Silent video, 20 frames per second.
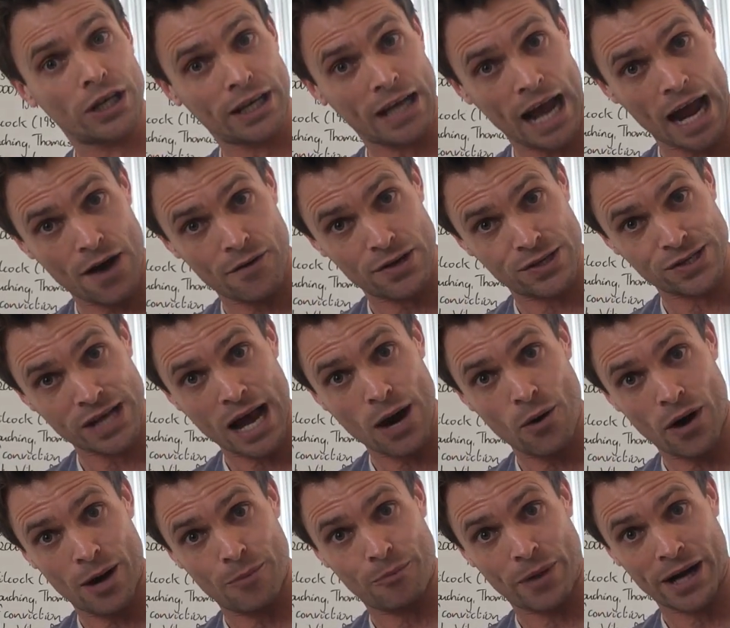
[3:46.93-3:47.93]
carries
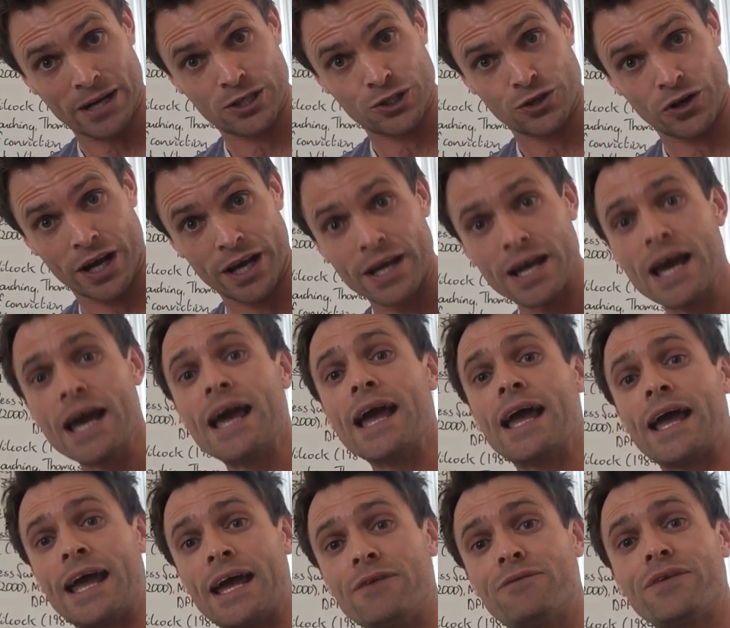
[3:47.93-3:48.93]
out a battery,
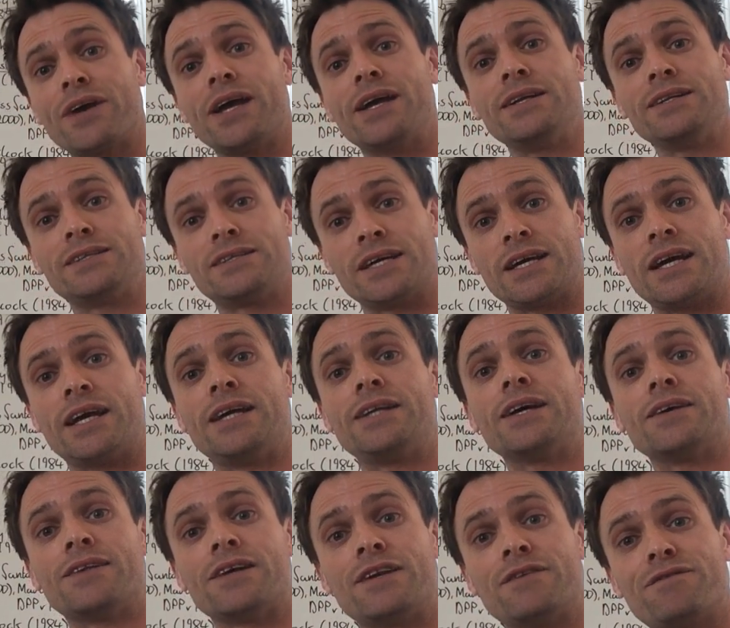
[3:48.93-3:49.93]
if
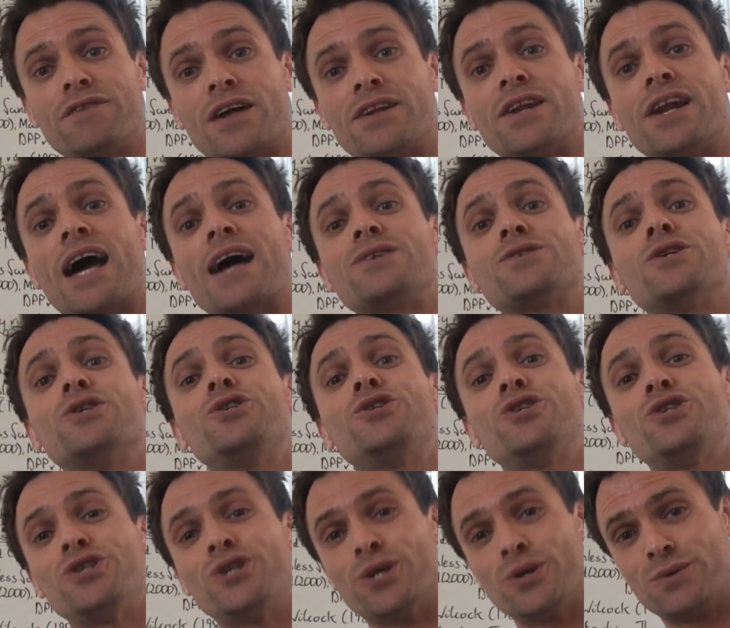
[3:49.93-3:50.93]
indeed the defendant has a
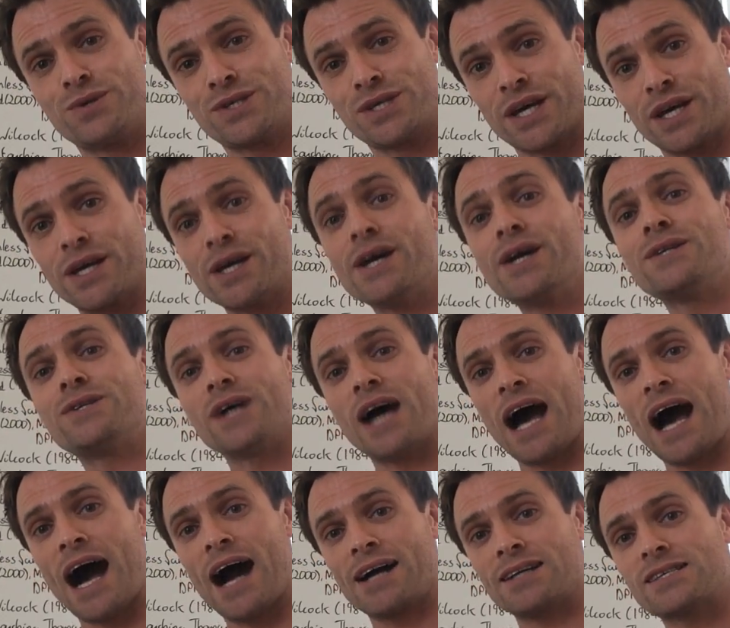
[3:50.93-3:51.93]
duty
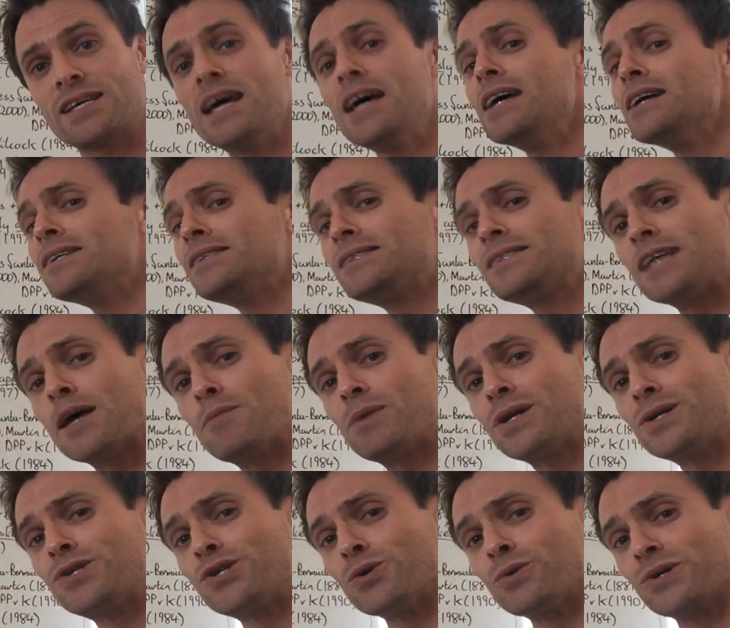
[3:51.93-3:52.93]
to act.
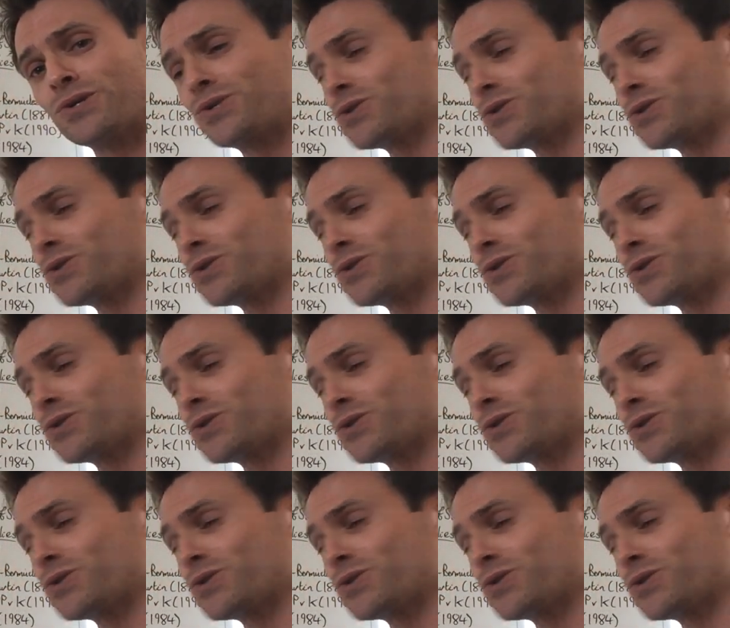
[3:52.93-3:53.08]
Similar to